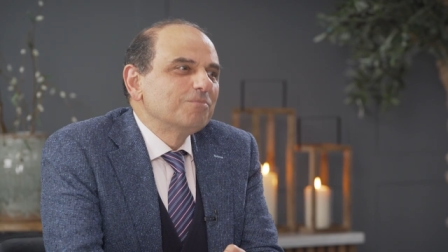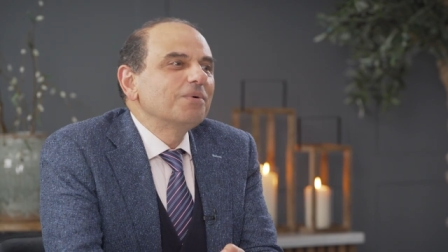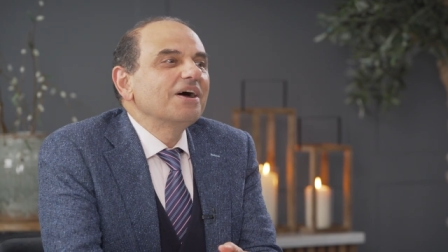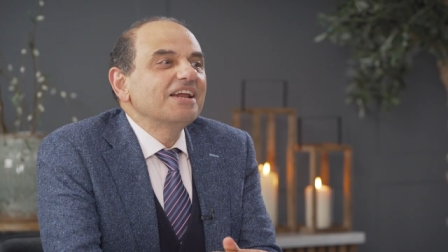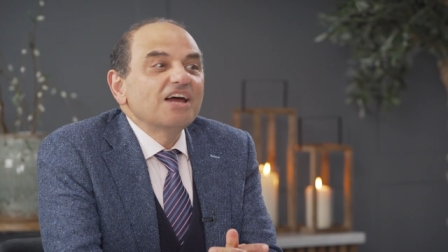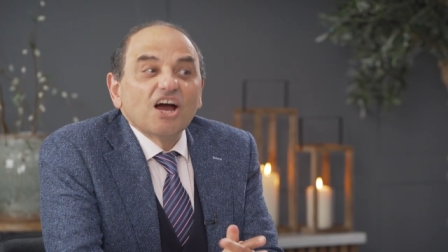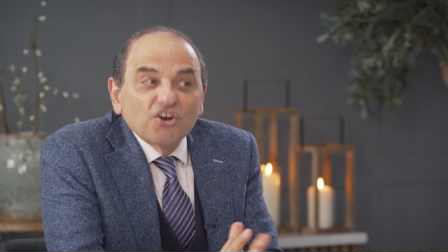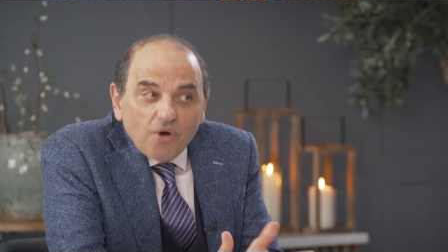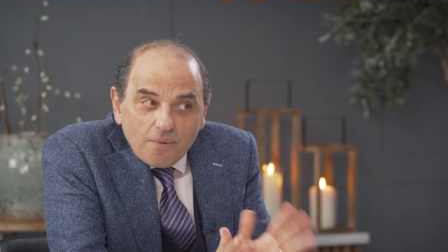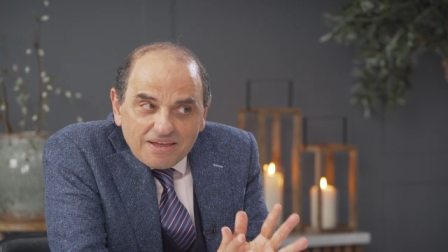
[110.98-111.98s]
But
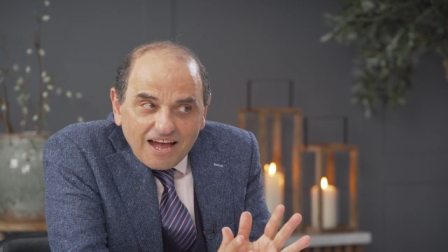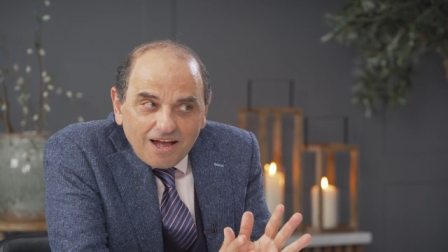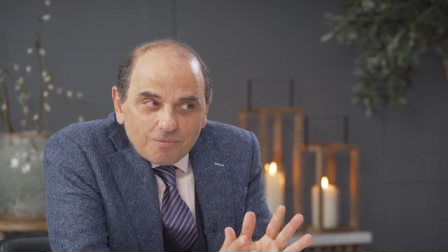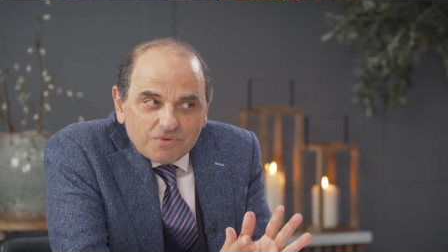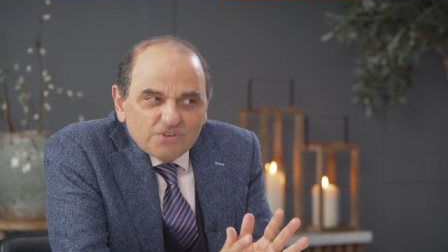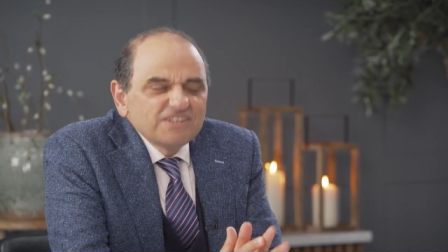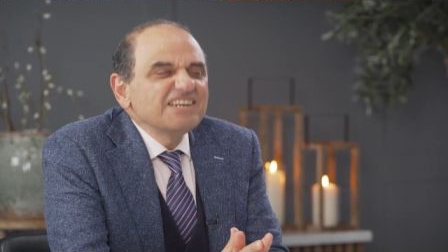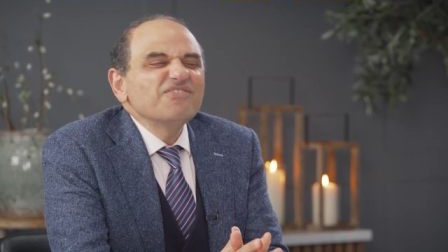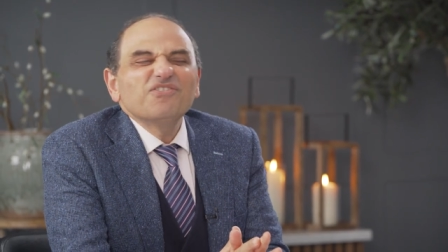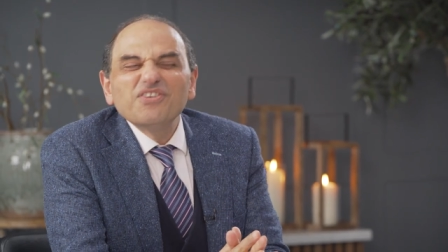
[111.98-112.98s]
growing up, you
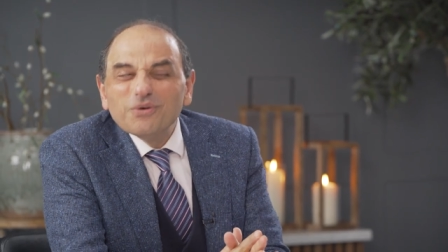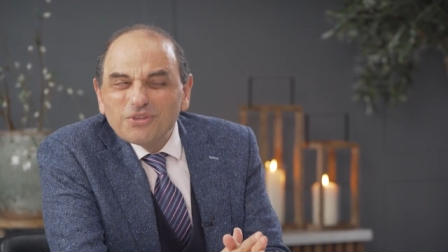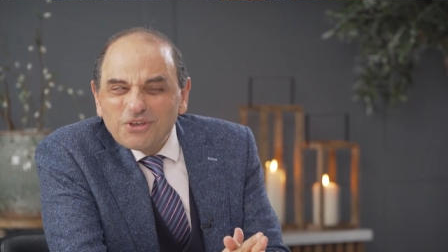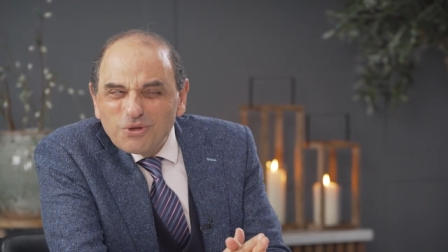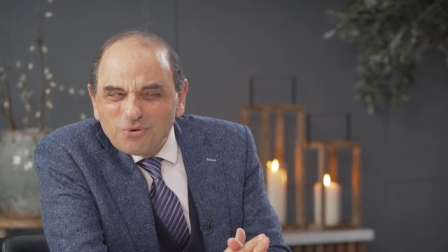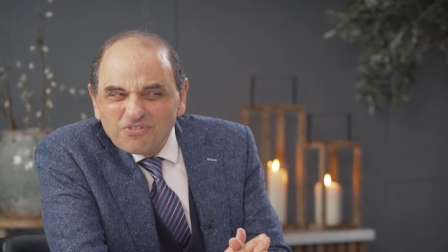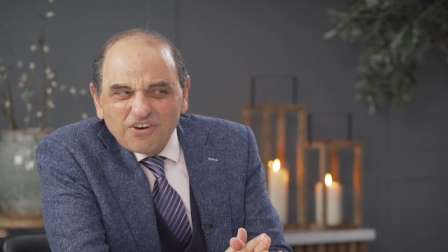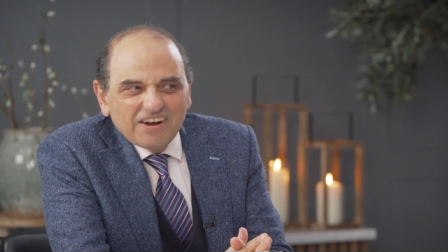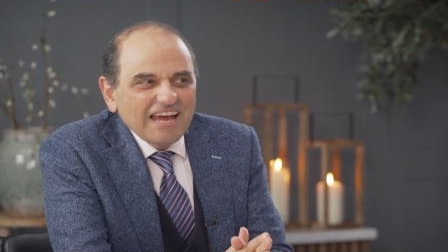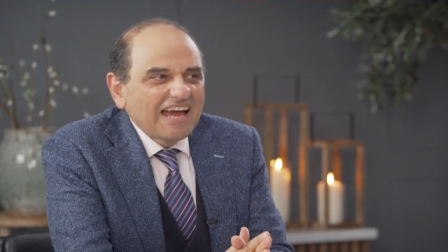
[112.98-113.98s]
didn't feel that you were very